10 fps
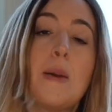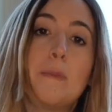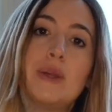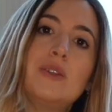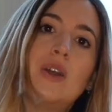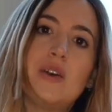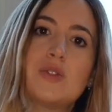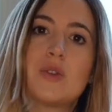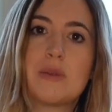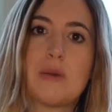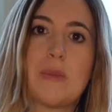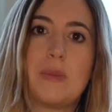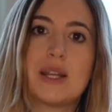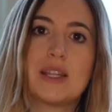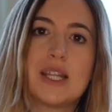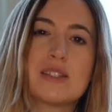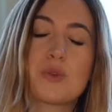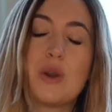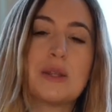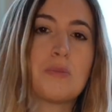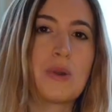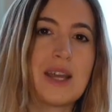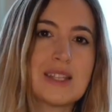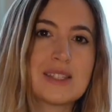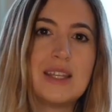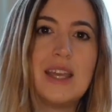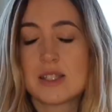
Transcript: But you have to remember that it's quite pricey.